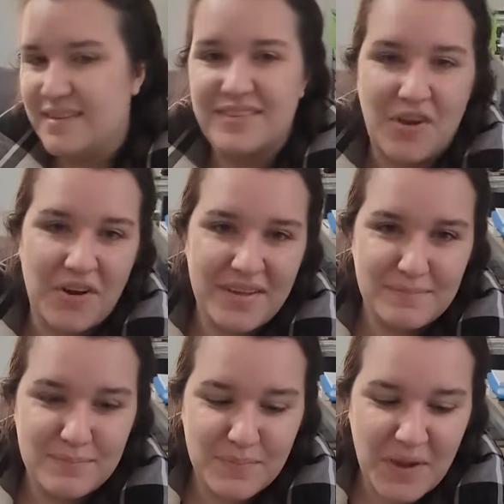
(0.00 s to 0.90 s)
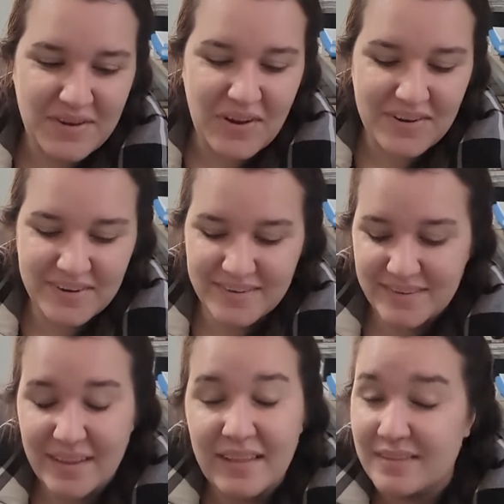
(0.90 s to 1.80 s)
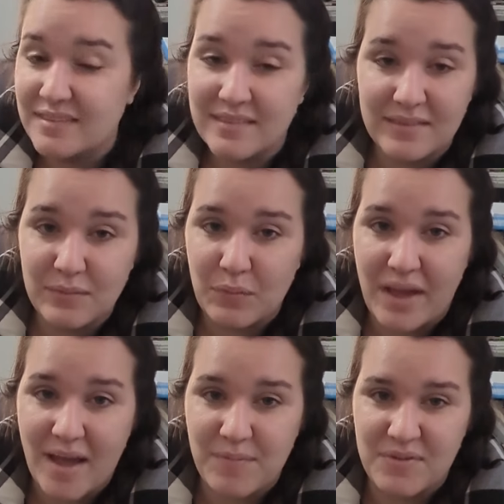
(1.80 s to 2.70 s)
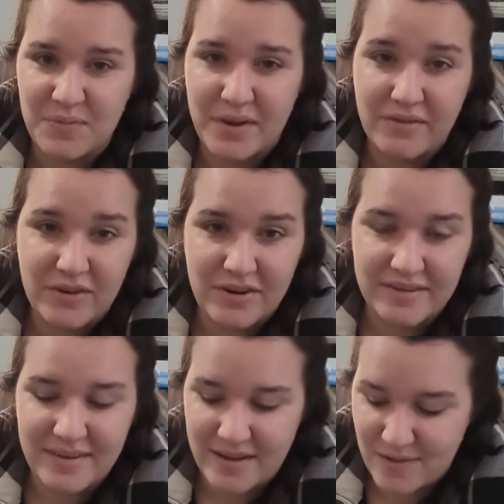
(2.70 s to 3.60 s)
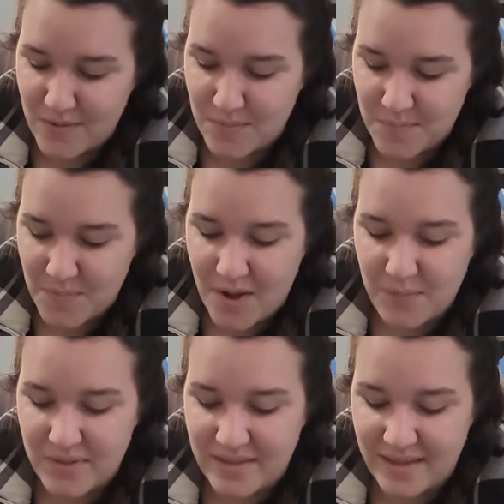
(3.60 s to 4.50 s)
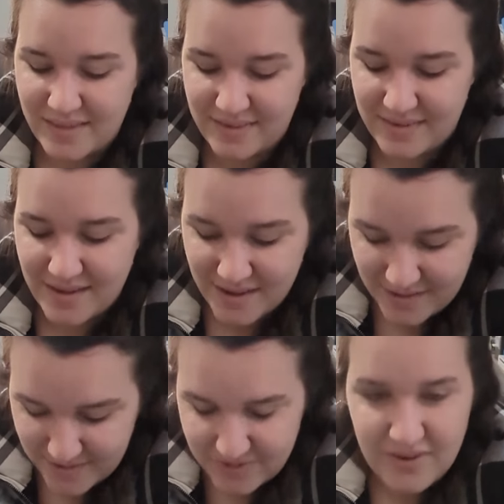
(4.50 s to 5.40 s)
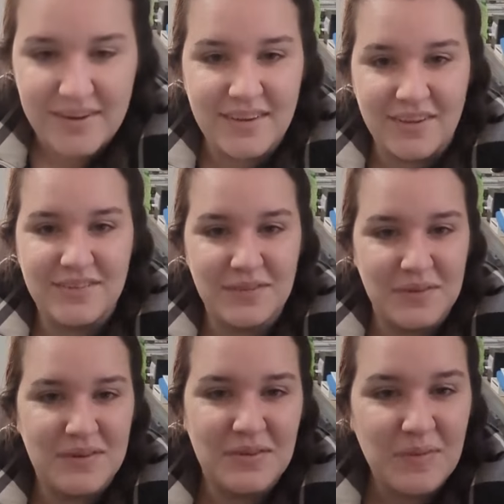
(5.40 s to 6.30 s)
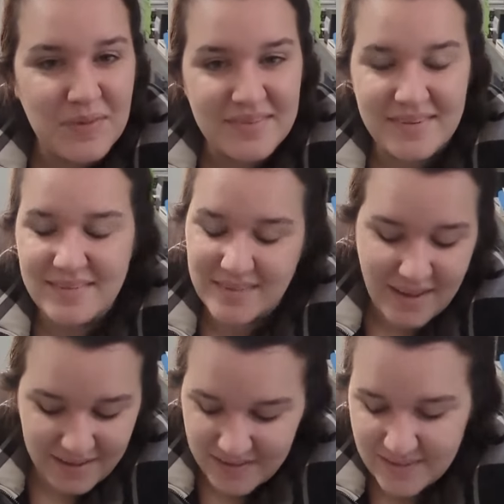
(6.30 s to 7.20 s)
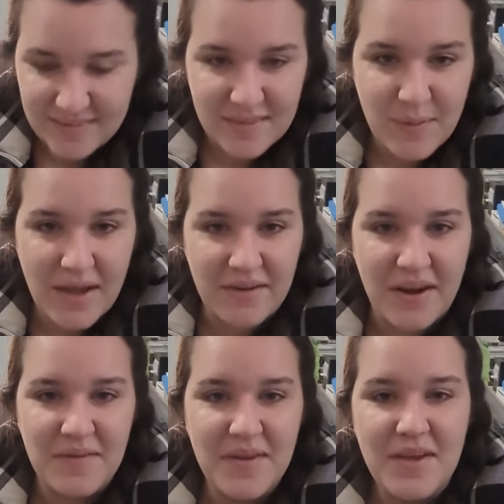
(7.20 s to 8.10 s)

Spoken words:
Sorry, my daughter. It's what happens whenever you're a stay-at-home mom with kids, trying to also do a business. You got kids in the background.